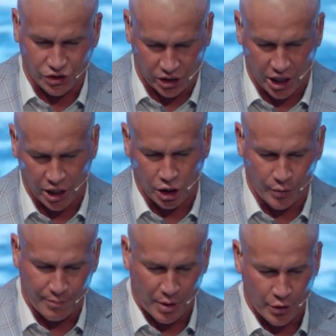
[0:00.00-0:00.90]
Chicago
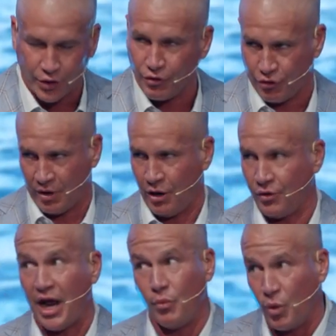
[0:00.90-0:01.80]
had burned to the
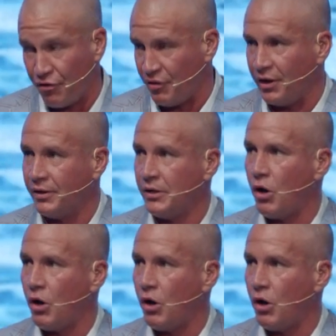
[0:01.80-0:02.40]
ground, and with it,